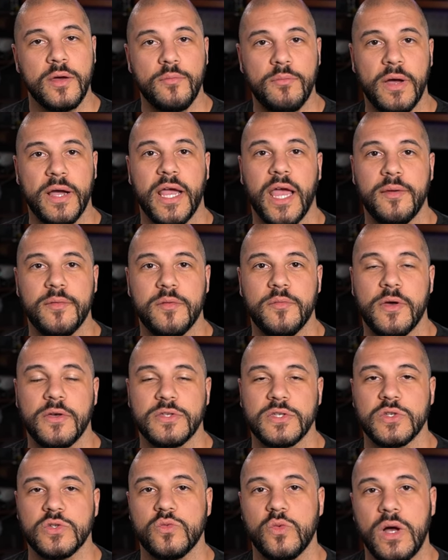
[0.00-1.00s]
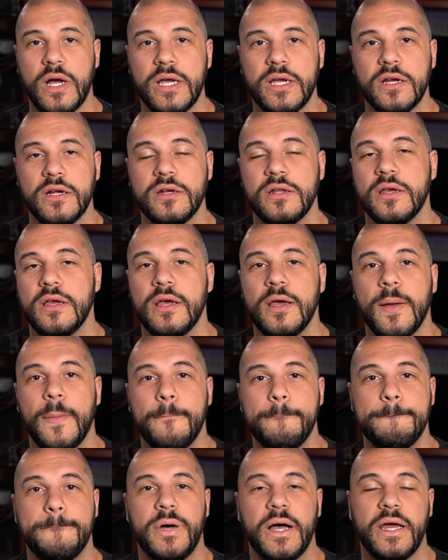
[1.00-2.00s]
My gaming mouse is wired,
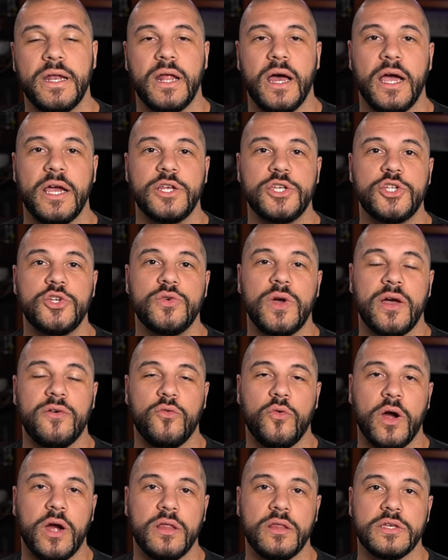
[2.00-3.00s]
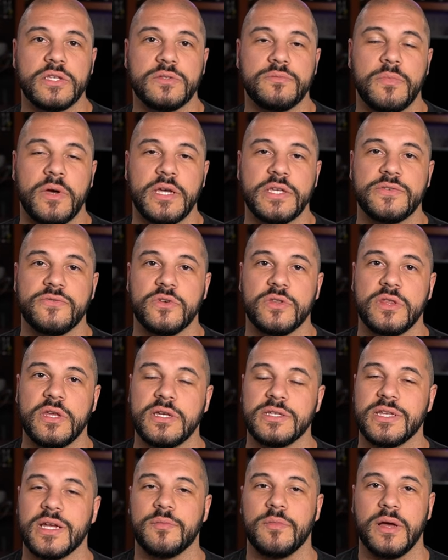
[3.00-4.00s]
but I do have wireless mice for
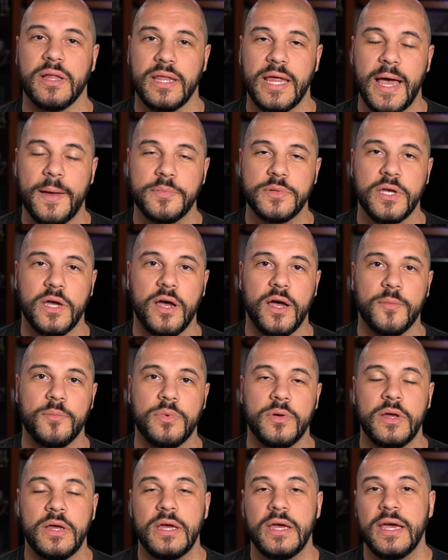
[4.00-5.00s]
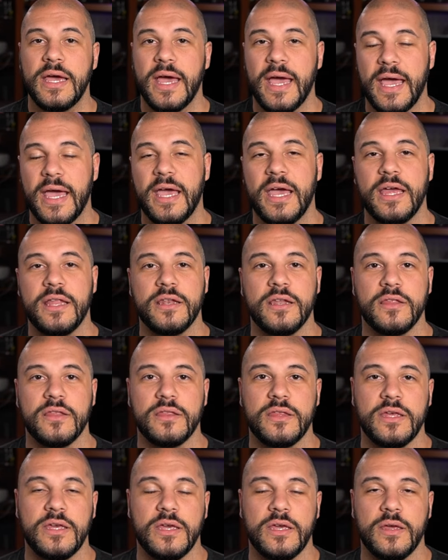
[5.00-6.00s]
things like my laptop and
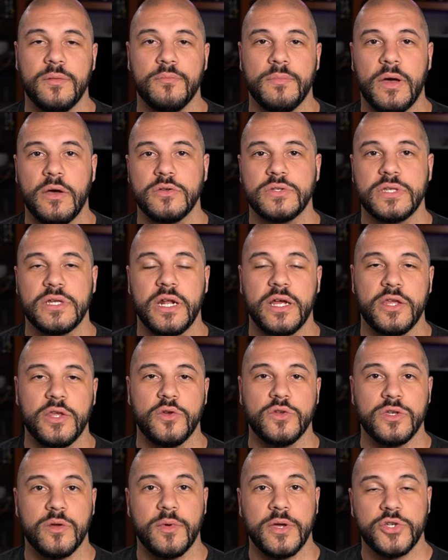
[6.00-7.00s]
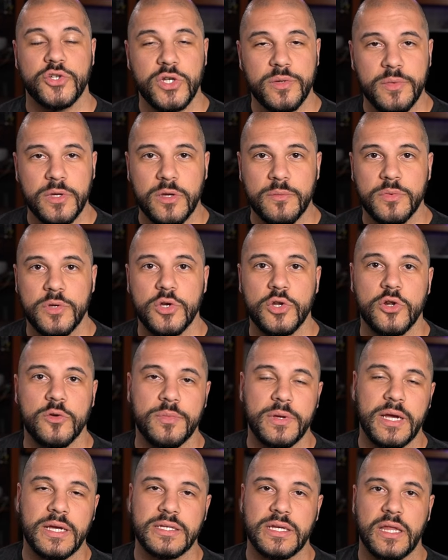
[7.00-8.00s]
the mouse that I use on my streaming computer
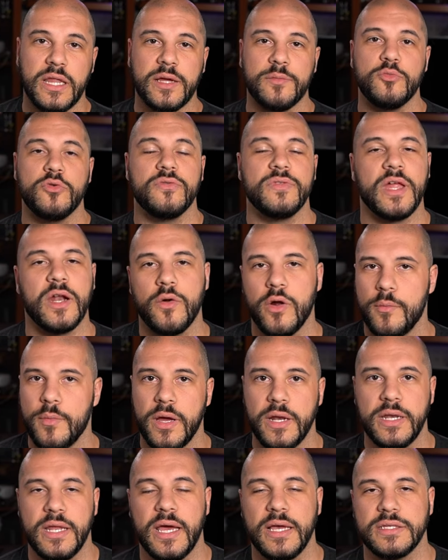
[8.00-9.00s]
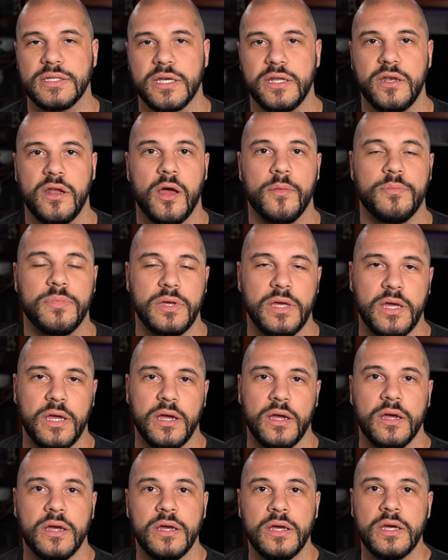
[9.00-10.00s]
because I like moving that around my desk and not
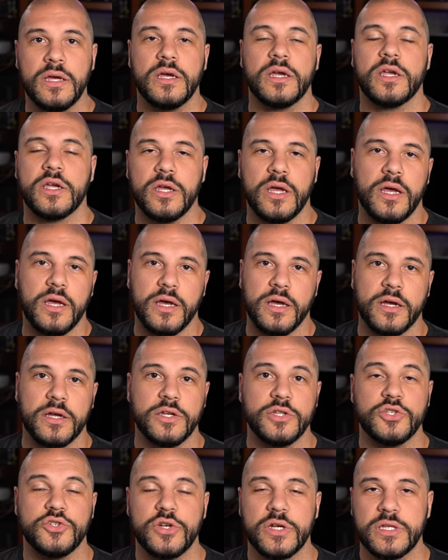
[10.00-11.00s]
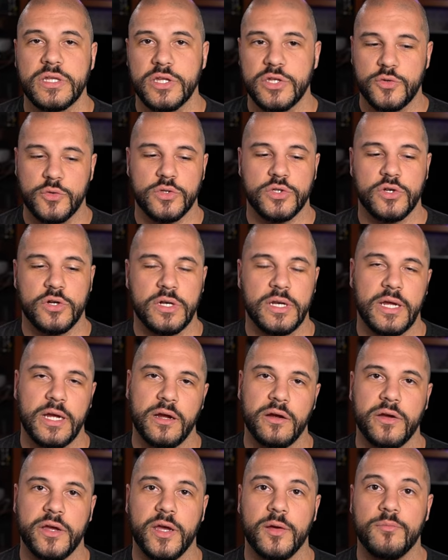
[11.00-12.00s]
being uh, constricted to a certain
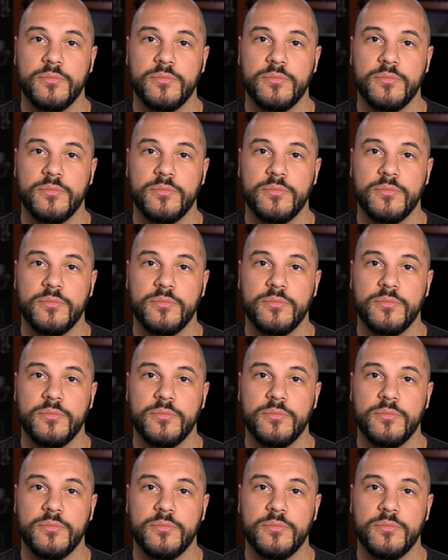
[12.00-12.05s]
area.